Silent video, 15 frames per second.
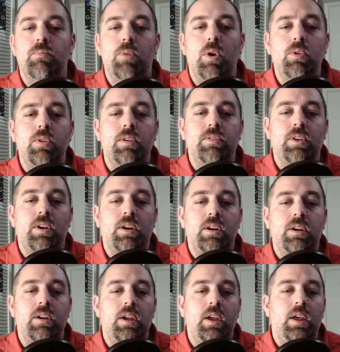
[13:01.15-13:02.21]
motives
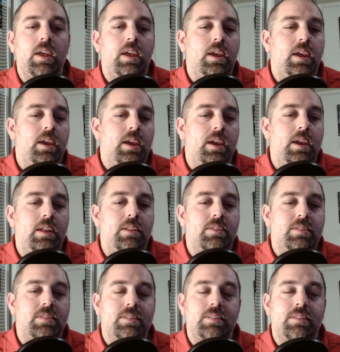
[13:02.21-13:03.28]
are.
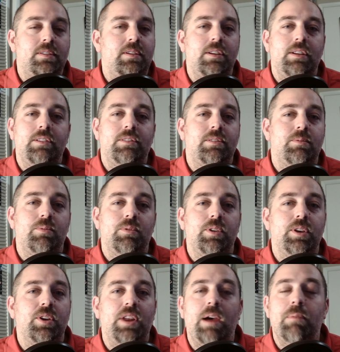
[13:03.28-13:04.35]
It's a
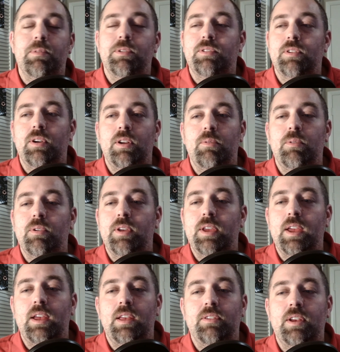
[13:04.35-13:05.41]
really good episode. It really
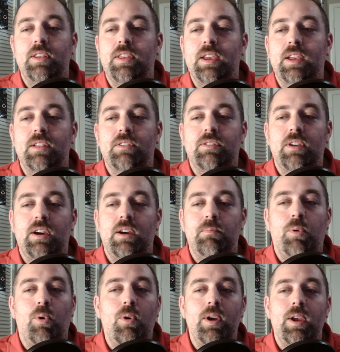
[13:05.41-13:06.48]
is. I think it's on
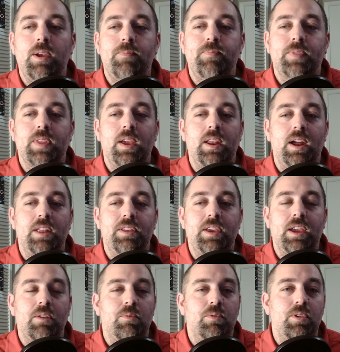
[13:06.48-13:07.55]
point, and I
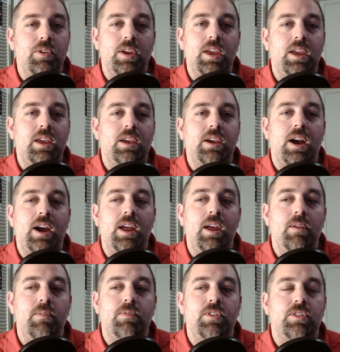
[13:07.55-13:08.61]
think it really kind
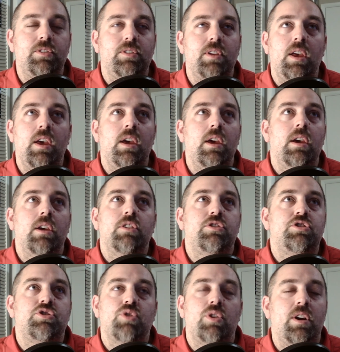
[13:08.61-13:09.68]
of just
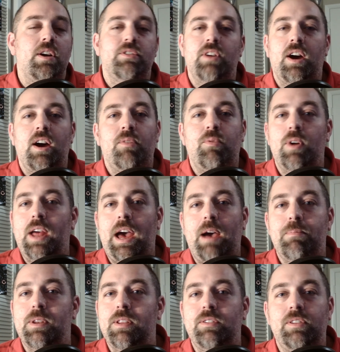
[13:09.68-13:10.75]
shrugs off what
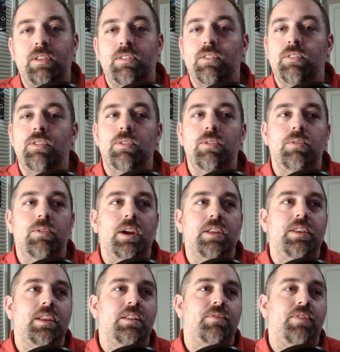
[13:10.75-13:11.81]
happened in season 2. I
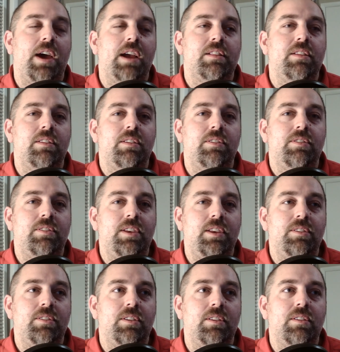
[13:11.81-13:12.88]
think the fact that this
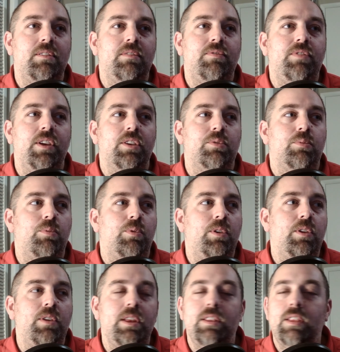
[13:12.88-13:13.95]
season feels
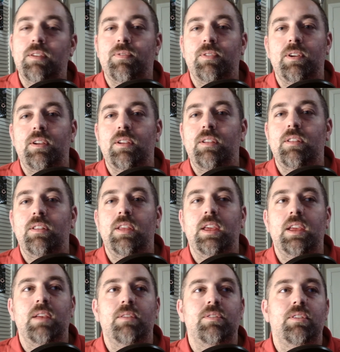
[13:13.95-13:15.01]
really different,
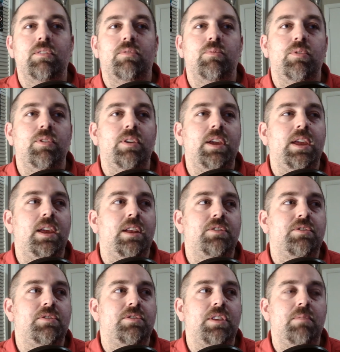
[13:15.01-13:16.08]
it gives us really
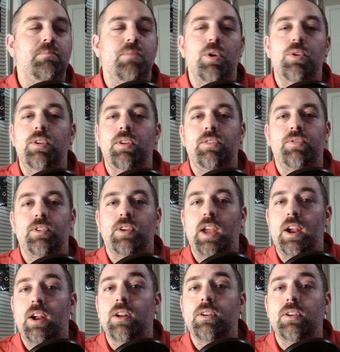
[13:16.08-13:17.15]
interesting motives for
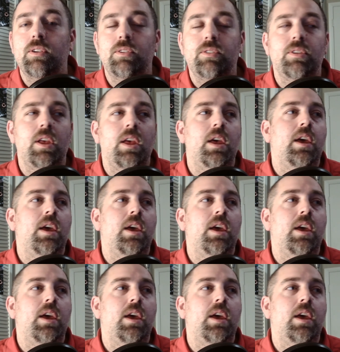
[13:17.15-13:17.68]
characters.